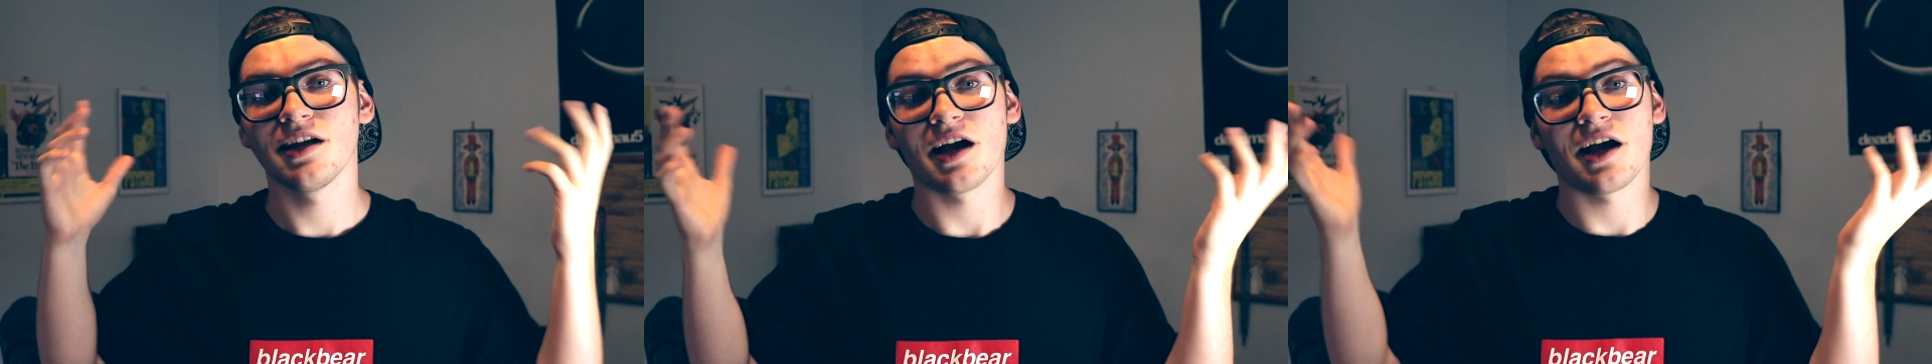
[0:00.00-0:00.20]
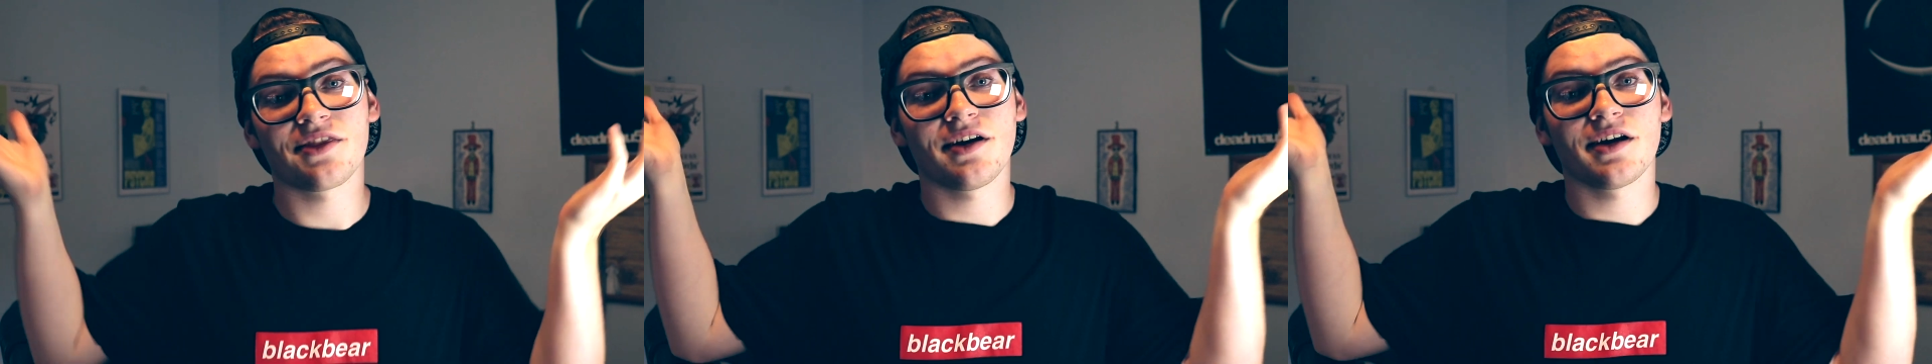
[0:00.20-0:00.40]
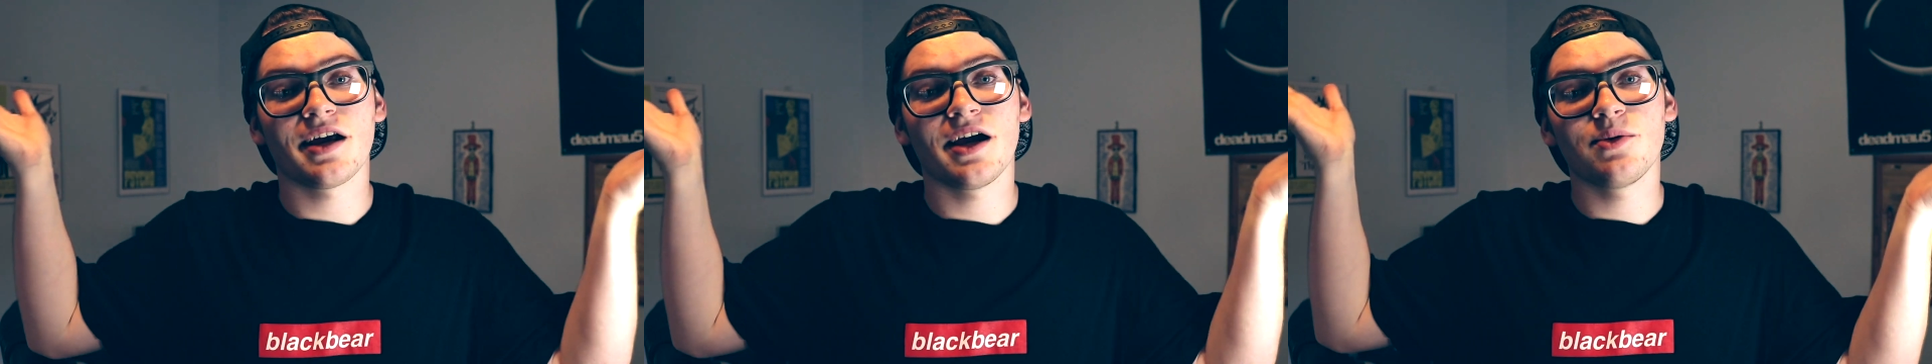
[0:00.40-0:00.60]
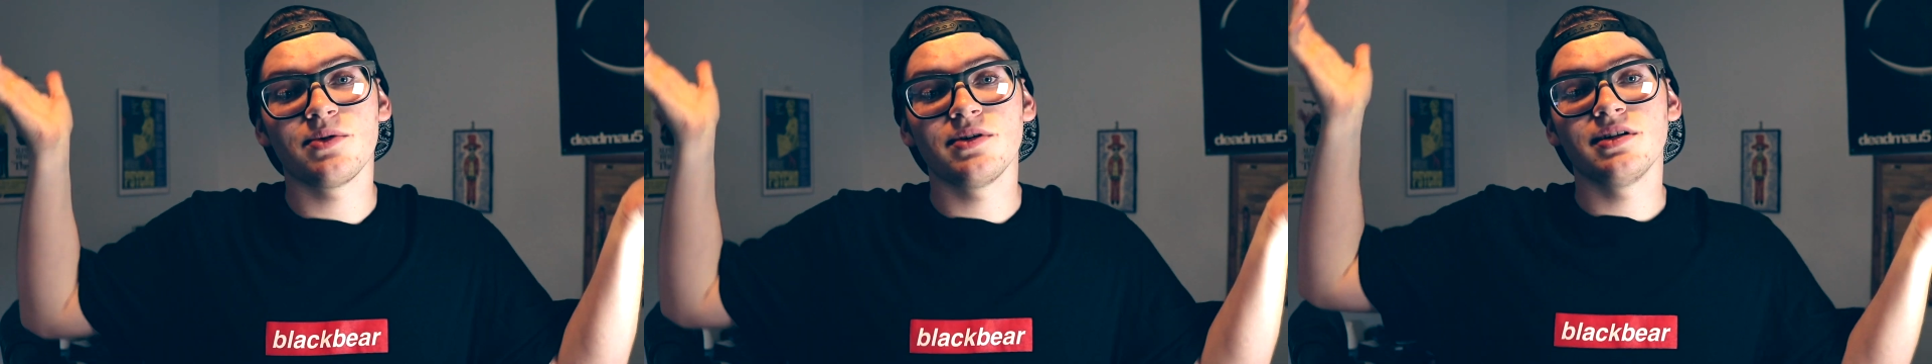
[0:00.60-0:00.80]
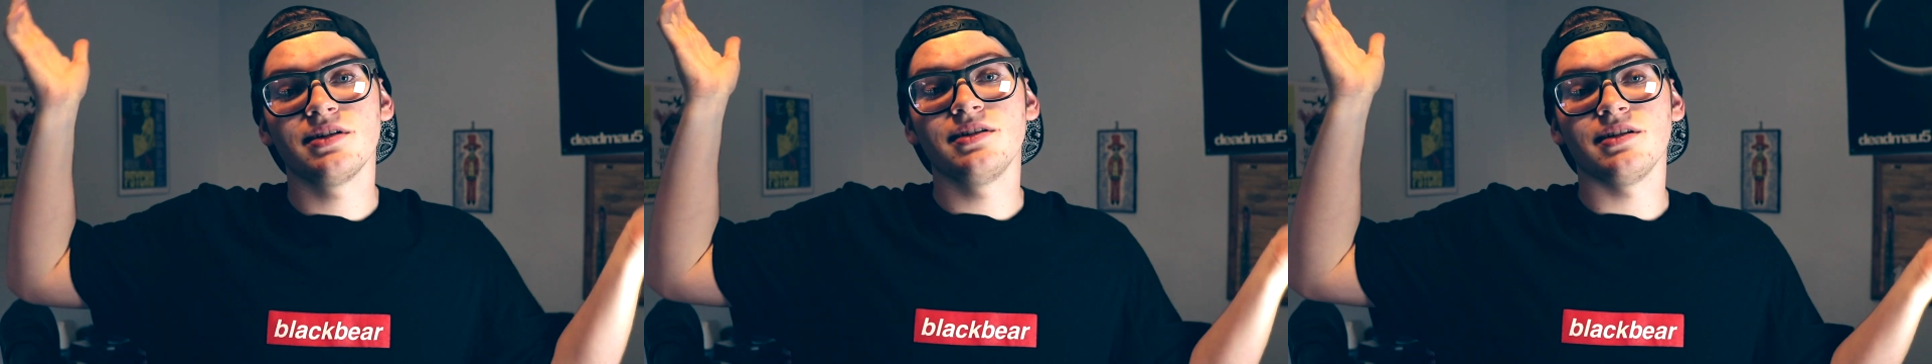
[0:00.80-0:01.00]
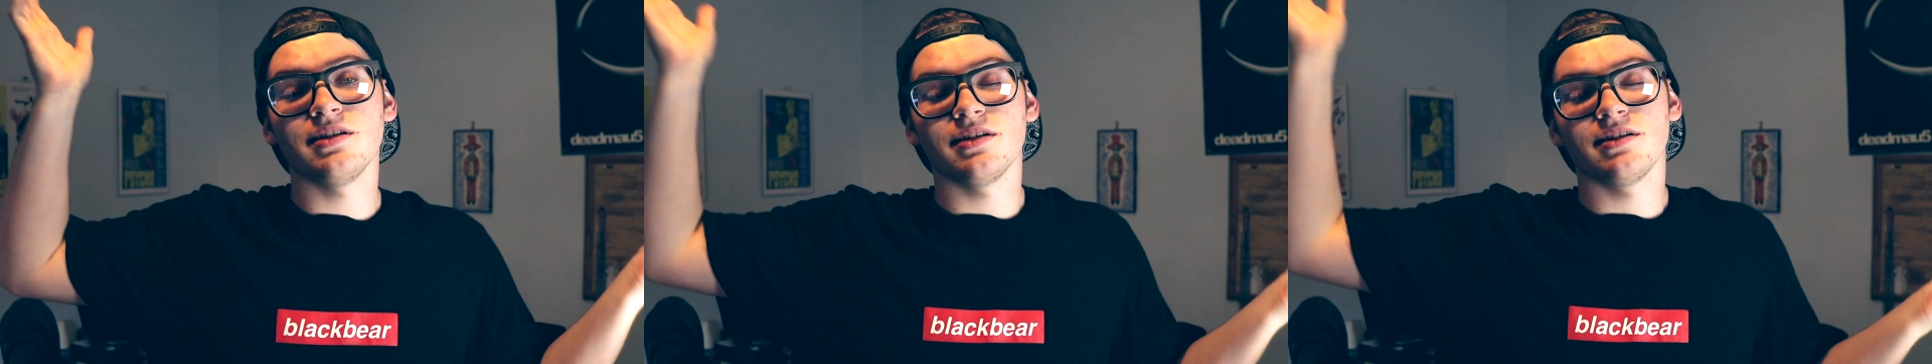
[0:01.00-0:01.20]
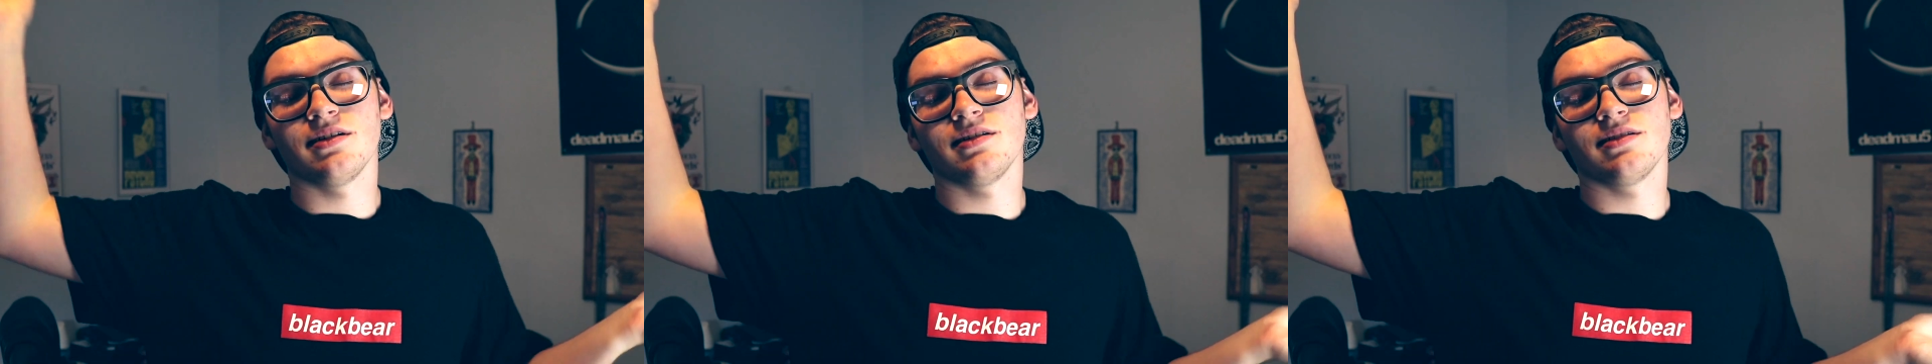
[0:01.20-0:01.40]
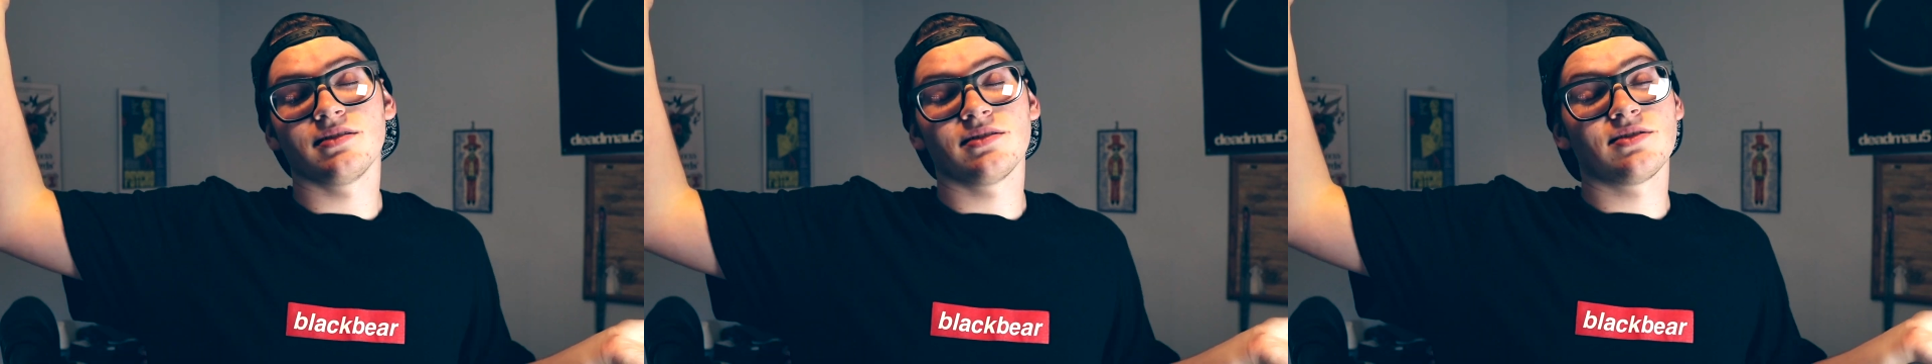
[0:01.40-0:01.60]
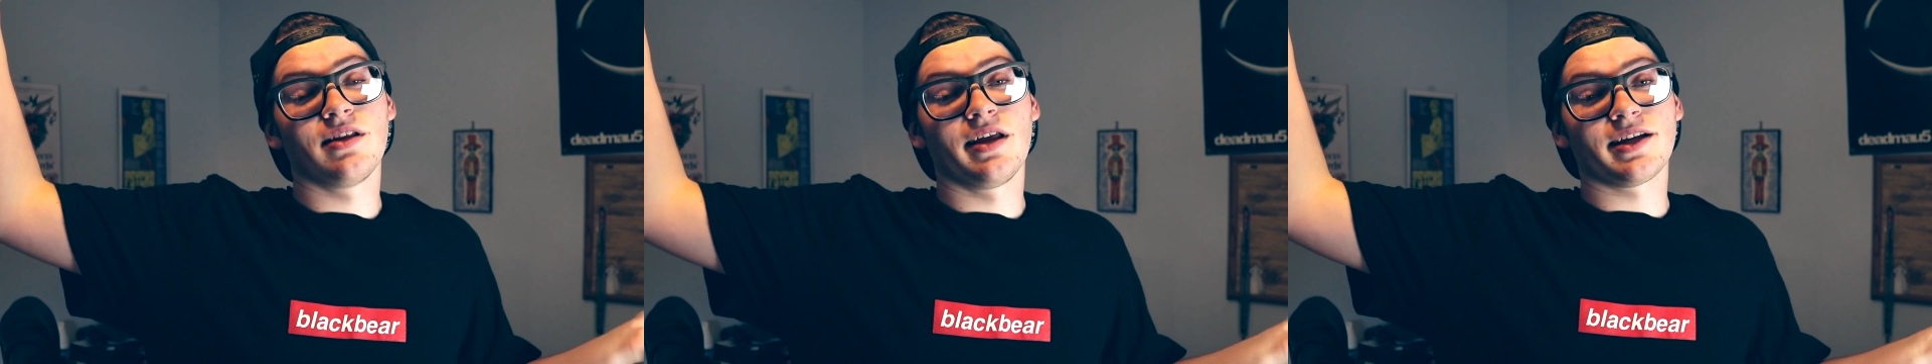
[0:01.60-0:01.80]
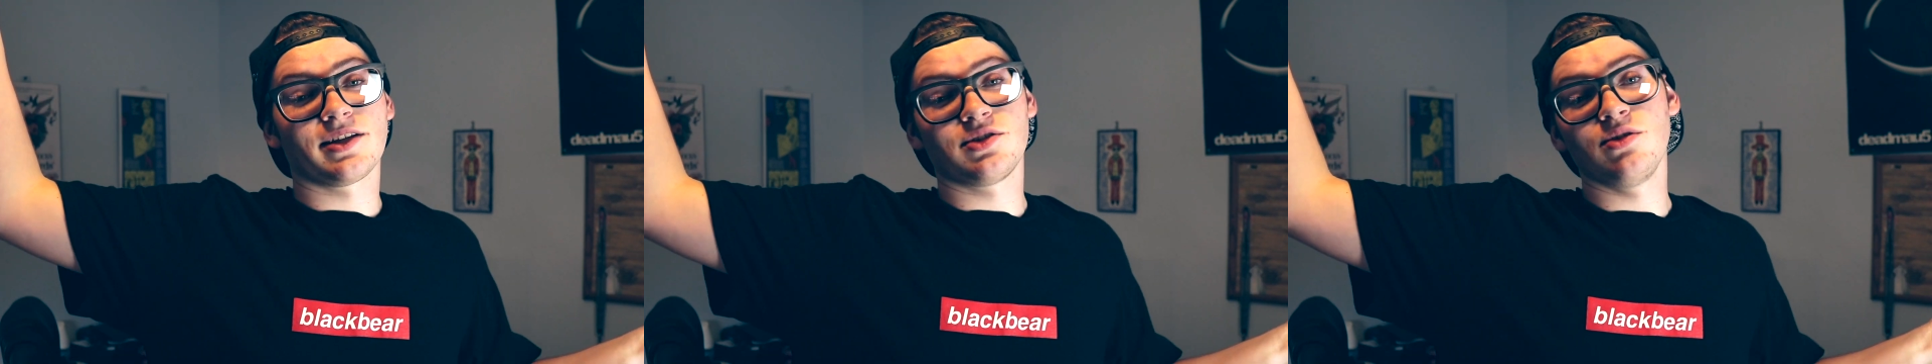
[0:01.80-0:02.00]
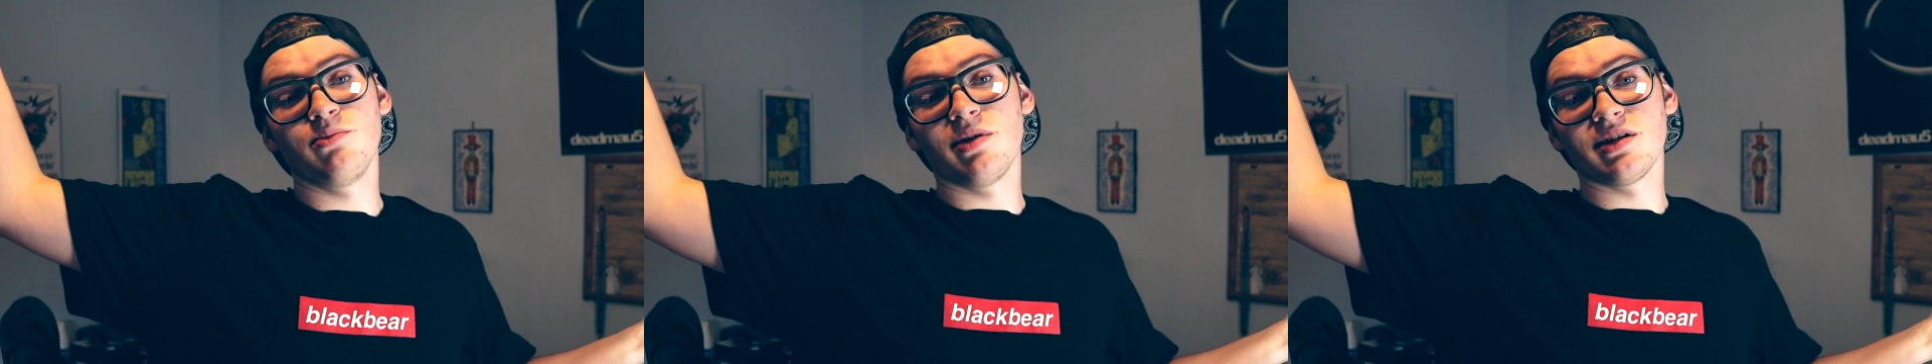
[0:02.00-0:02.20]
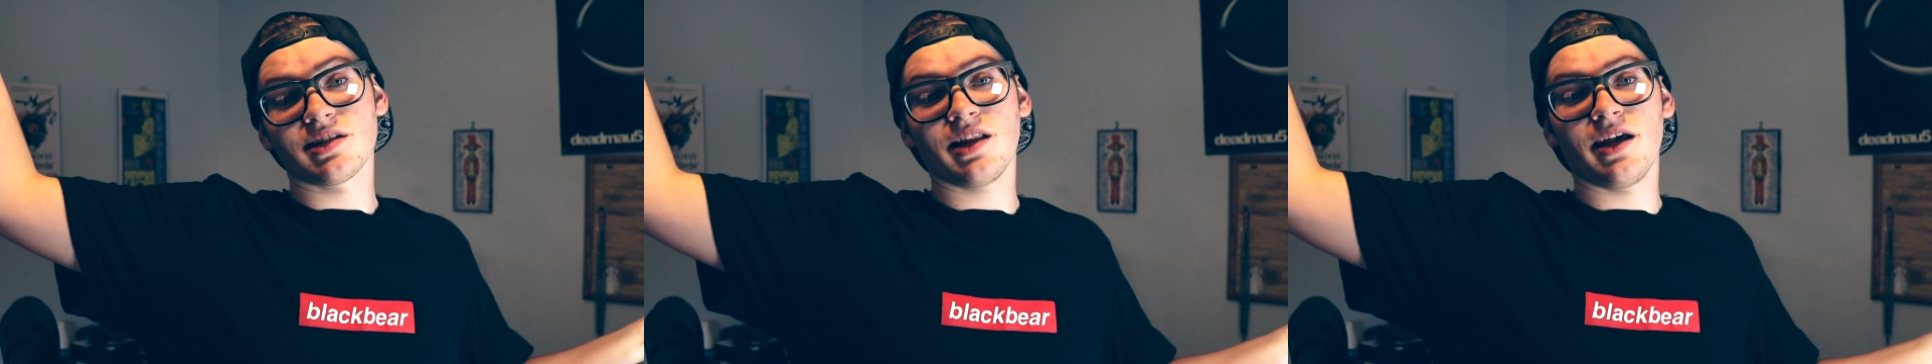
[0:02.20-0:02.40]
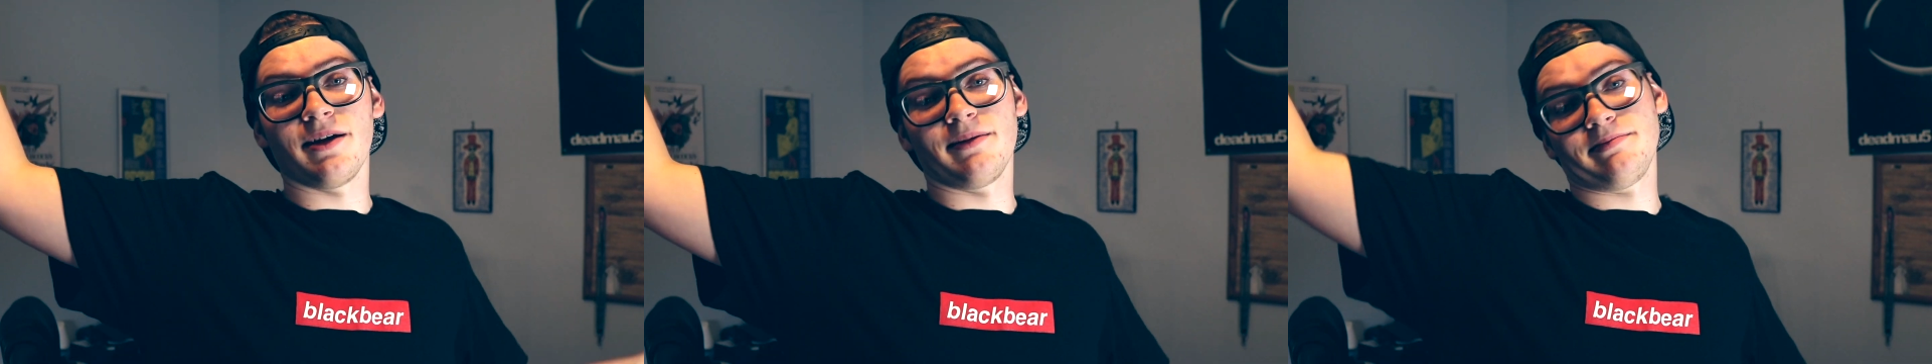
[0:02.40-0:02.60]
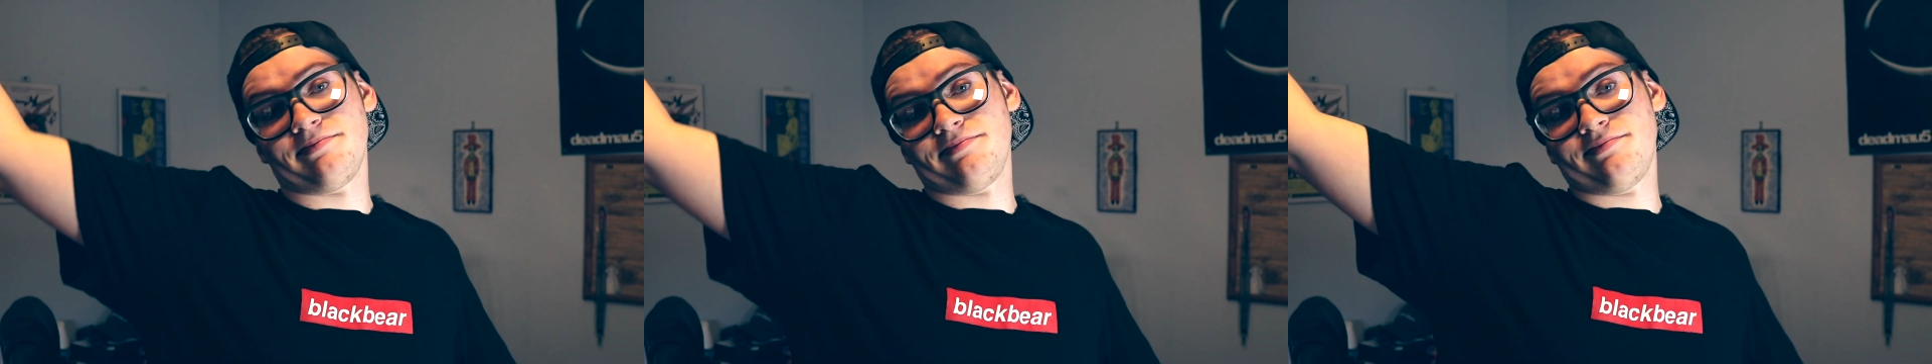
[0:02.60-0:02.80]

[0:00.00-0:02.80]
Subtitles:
I thought I would, like 2 months late.